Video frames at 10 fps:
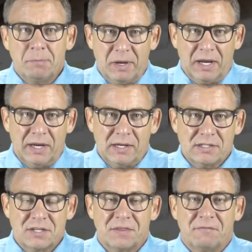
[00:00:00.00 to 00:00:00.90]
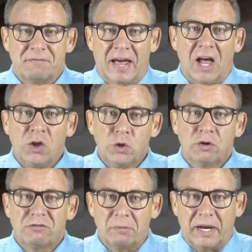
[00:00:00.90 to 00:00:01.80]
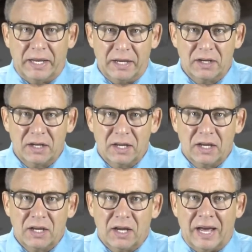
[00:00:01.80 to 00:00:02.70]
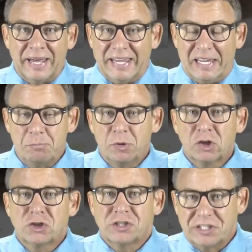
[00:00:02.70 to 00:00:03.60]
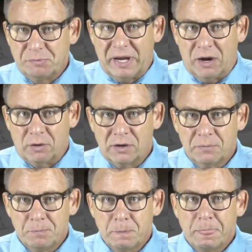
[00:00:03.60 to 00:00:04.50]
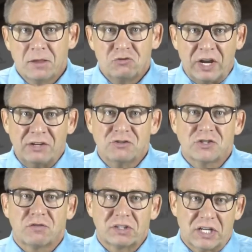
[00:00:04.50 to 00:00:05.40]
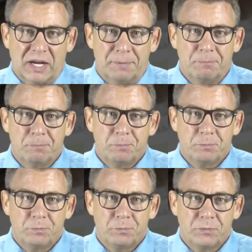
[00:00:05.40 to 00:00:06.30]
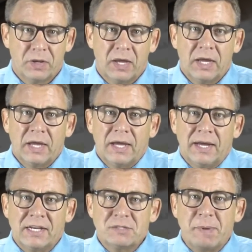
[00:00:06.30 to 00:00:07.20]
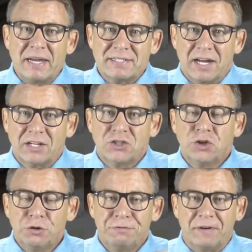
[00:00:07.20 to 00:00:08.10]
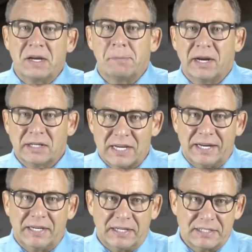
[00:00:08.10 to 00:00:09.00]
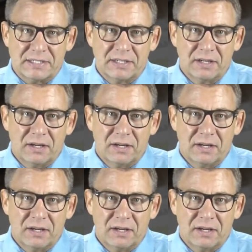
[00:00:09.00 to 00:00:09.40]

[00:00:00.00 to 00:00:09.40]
means that the value of money, i.e. purchasing power, changes over time. It is based on two fundamental ideas.